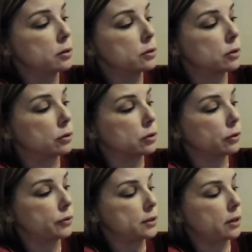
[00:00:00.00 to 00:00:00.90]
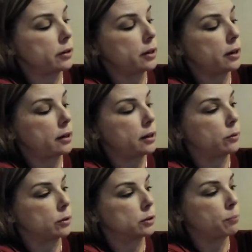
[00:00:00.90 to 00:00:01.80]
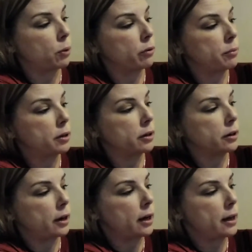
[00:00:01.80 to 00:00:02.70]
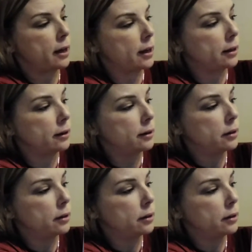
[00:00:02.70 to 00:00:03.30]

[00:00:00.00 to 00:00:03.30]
So surface area equals perimeter height